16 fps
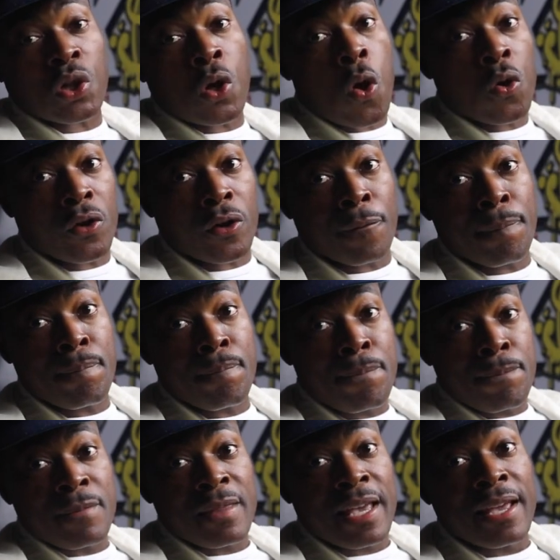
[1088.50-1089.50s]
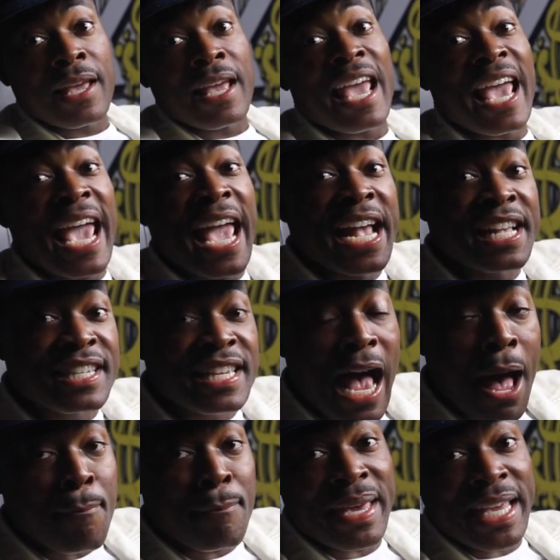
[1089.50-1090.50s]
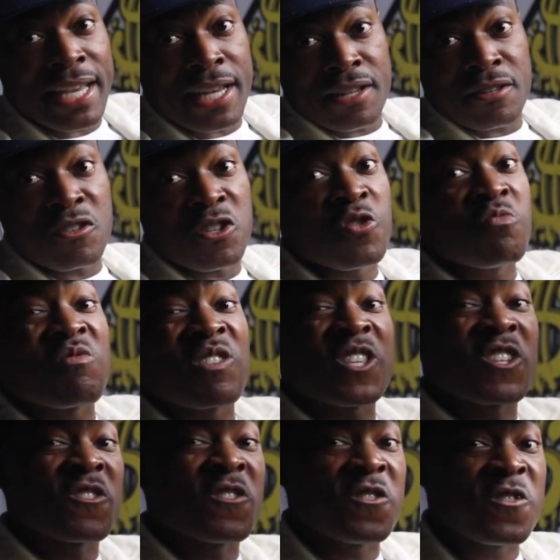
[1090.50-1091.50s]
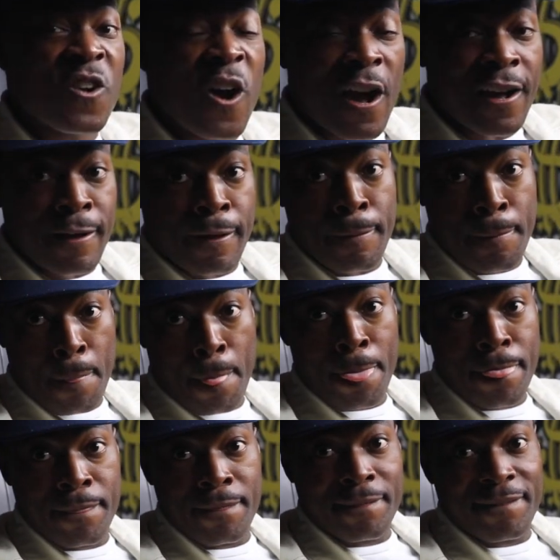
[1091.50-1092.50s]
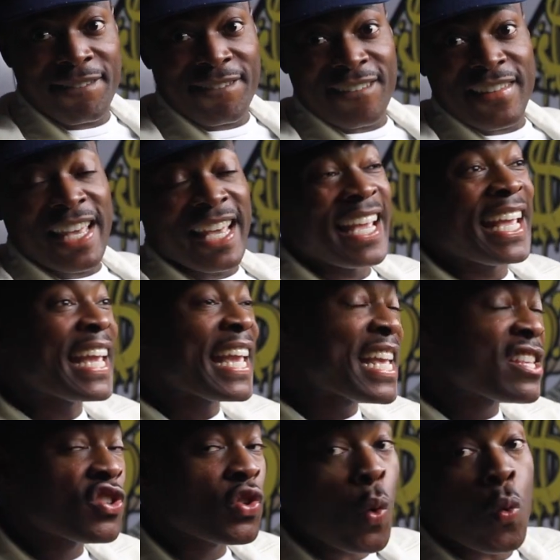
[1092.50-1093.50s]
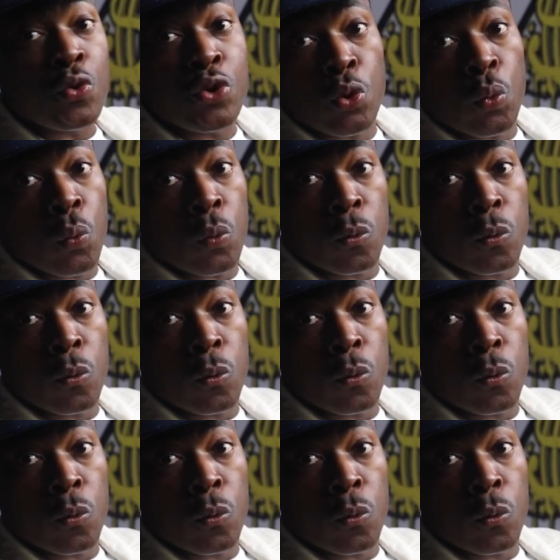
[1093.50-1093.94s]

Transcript: longer. Ace Amin, you motherfucker. It's on you.